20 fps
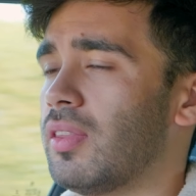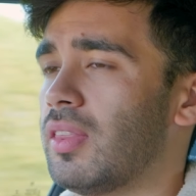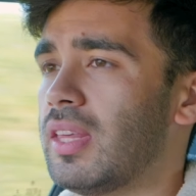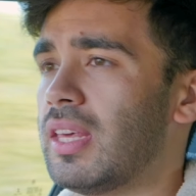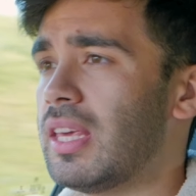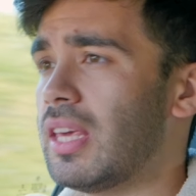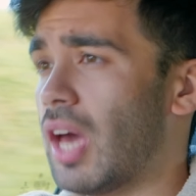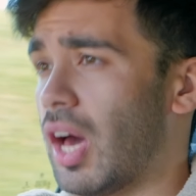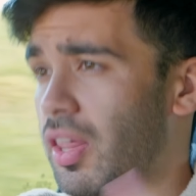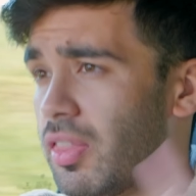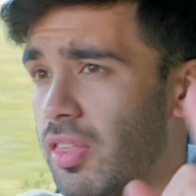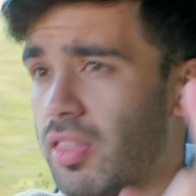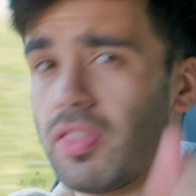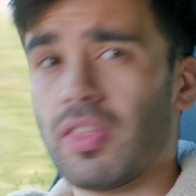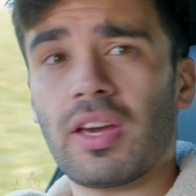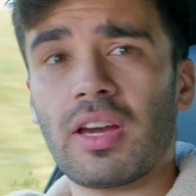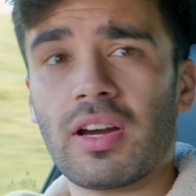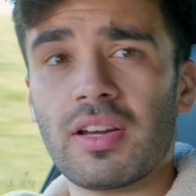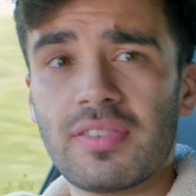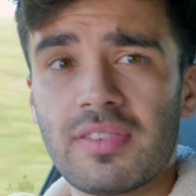The other
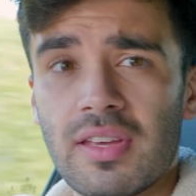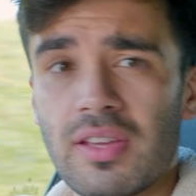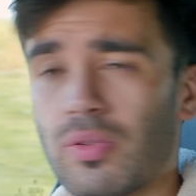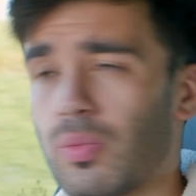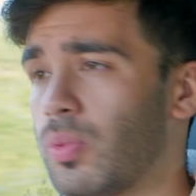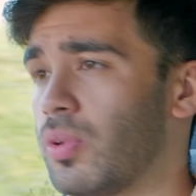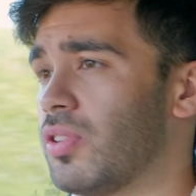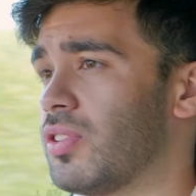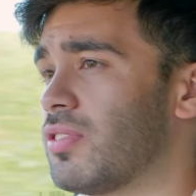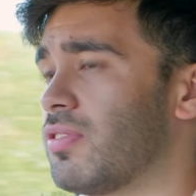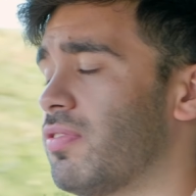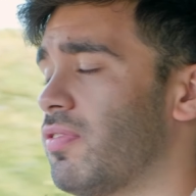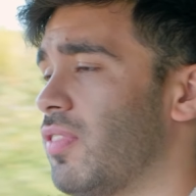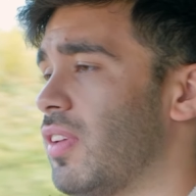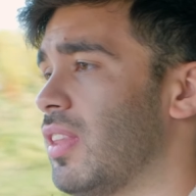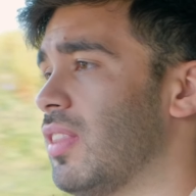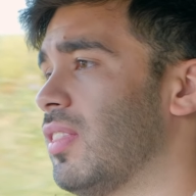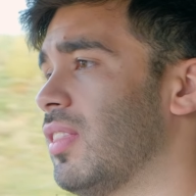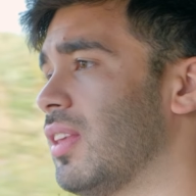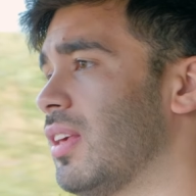thing I did was
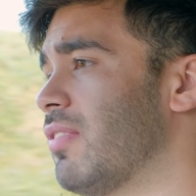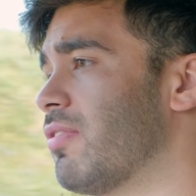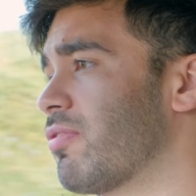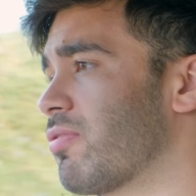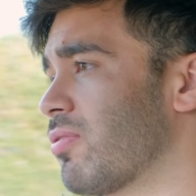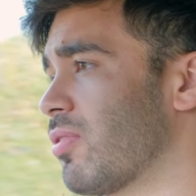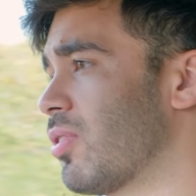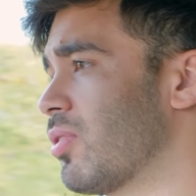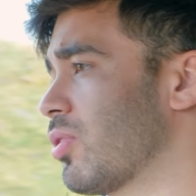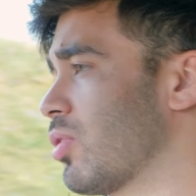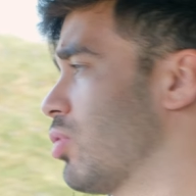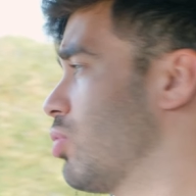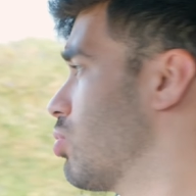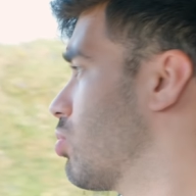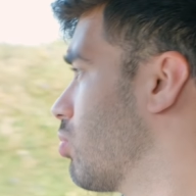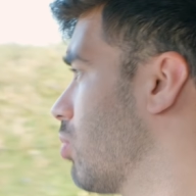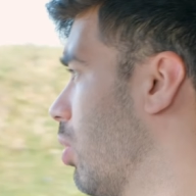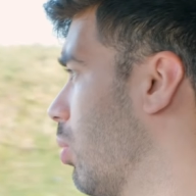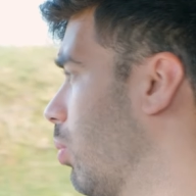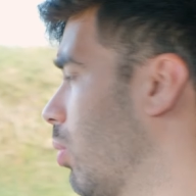fit the front
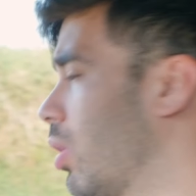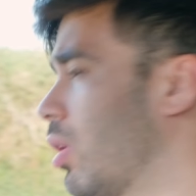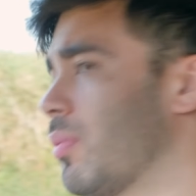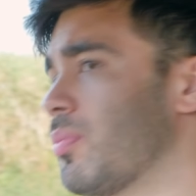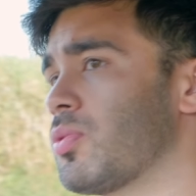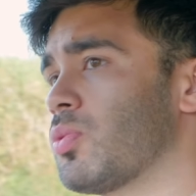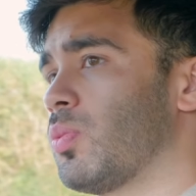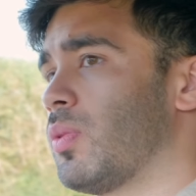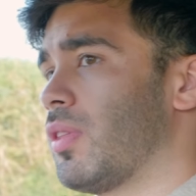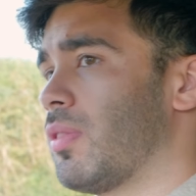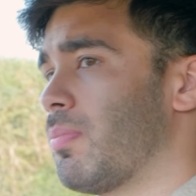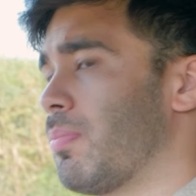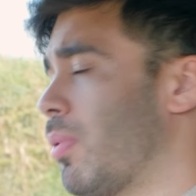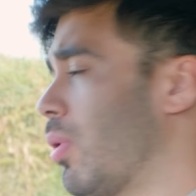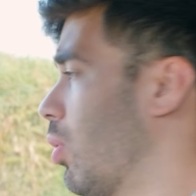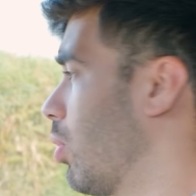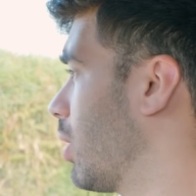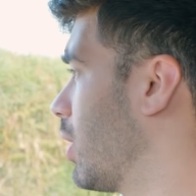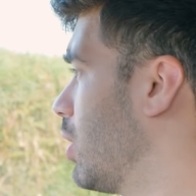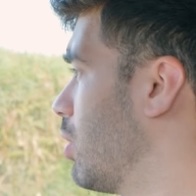control arms with
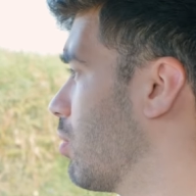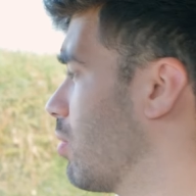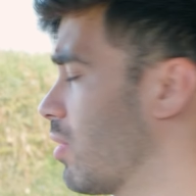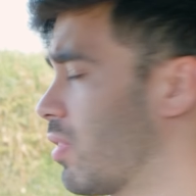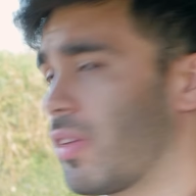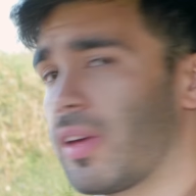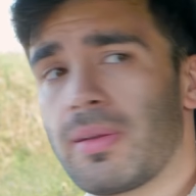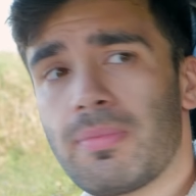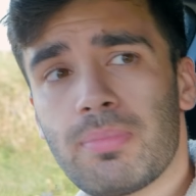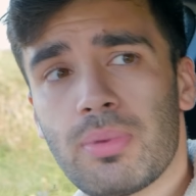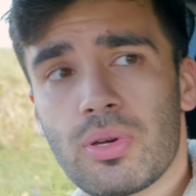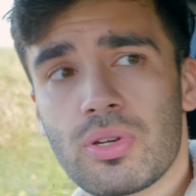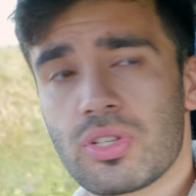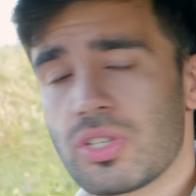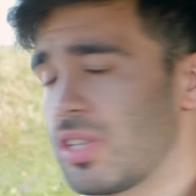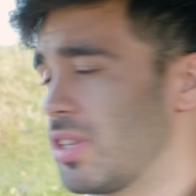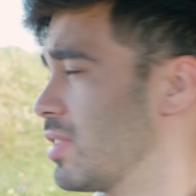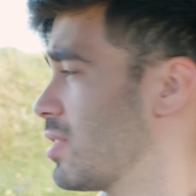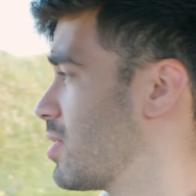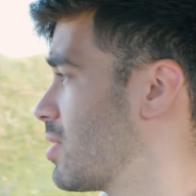polyurethane
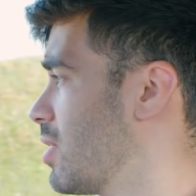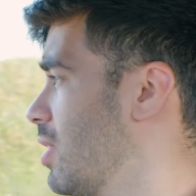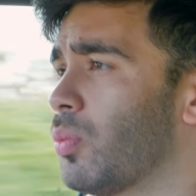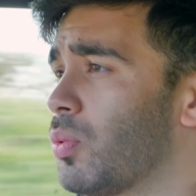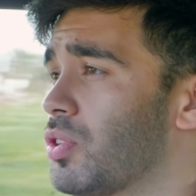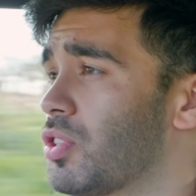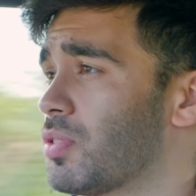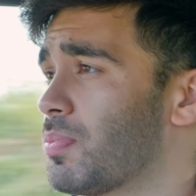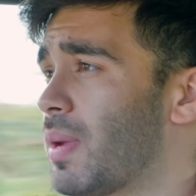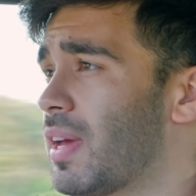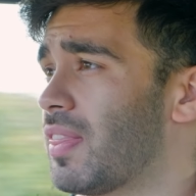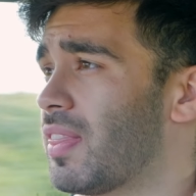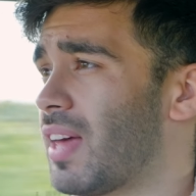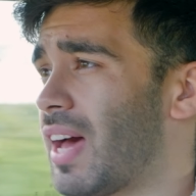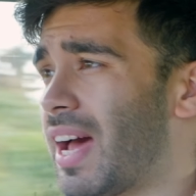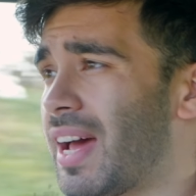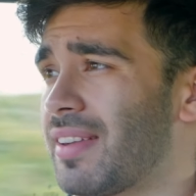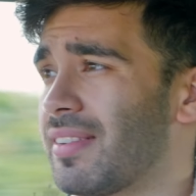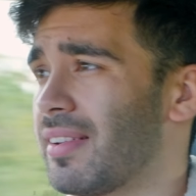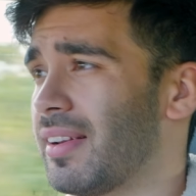bushes, which has made the
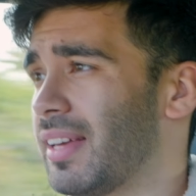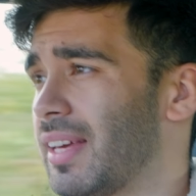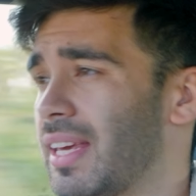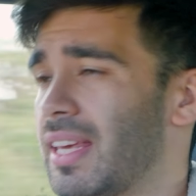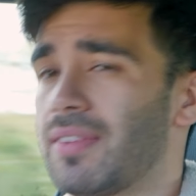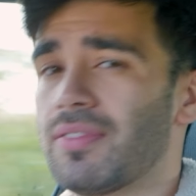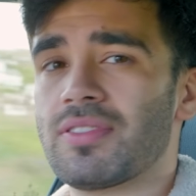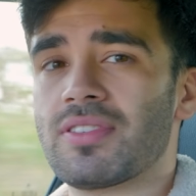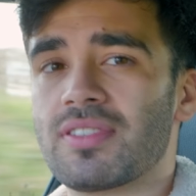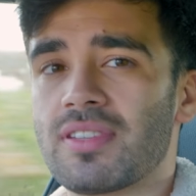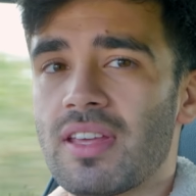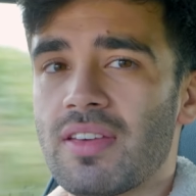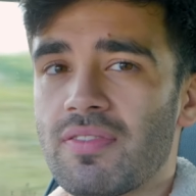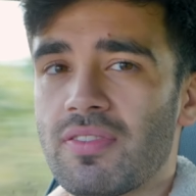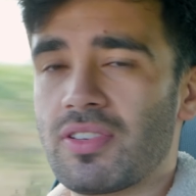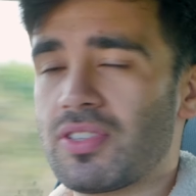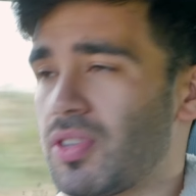handling even stiffer.